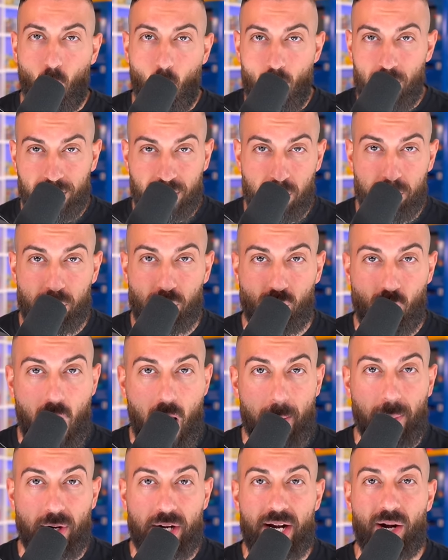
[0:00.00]
one
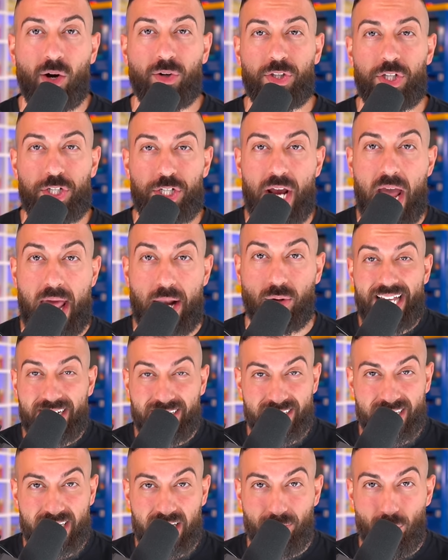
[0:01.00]
subscriber here on the channel. To
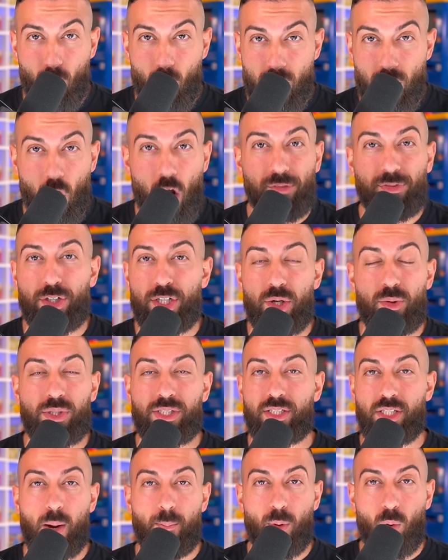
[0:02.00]
enter the giveaway, all you have to do
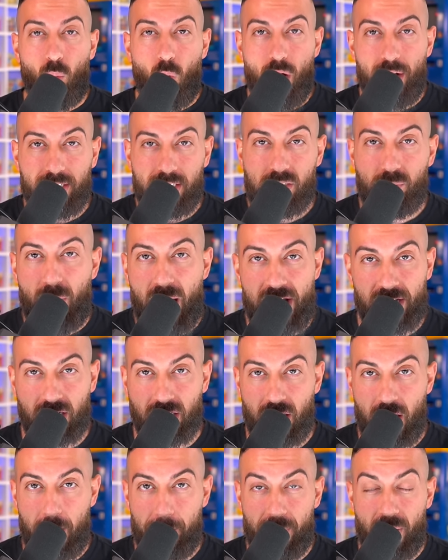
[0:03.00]
is, number one, smash
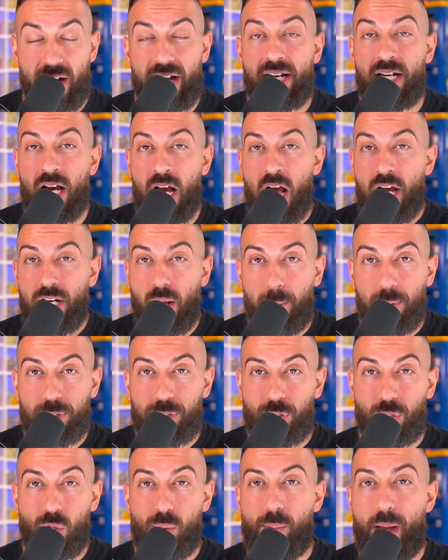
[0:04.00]
the like button. Number
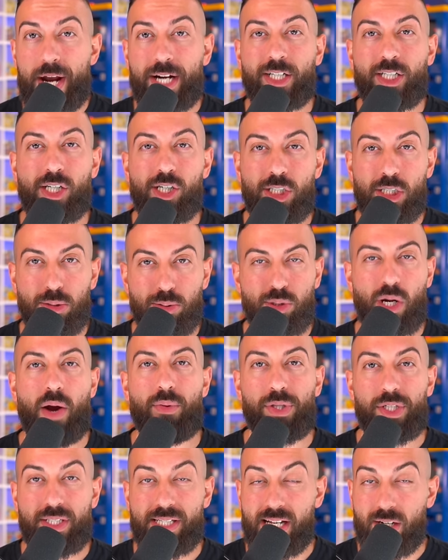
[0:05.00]
two, make sure you
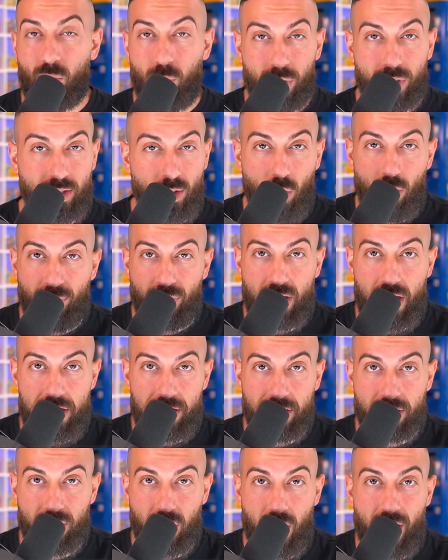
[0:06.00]
subscribe to the channel with
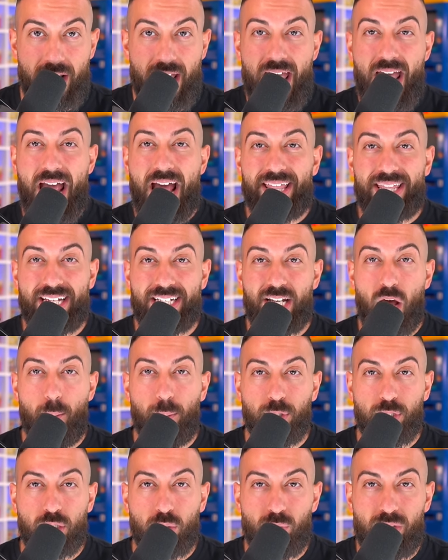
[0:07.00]
notifications on. And then
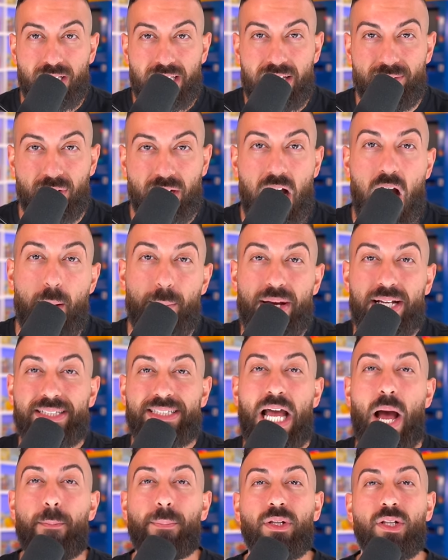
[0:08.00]
number three, leave a comment
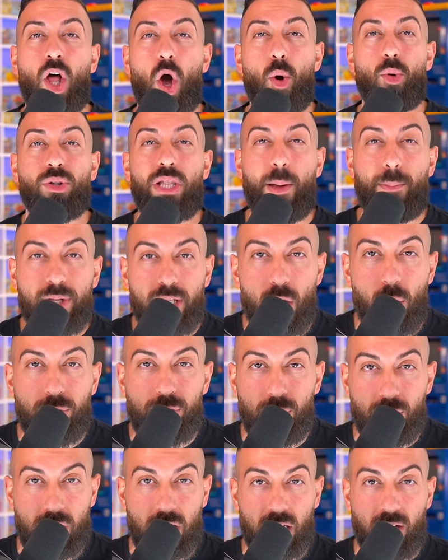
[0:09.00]
down below and let me know
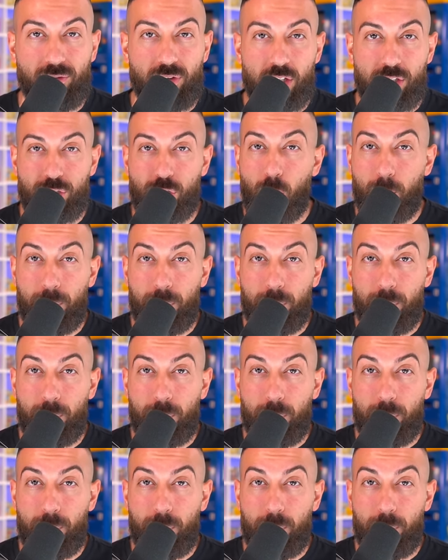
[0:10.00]
what you think of this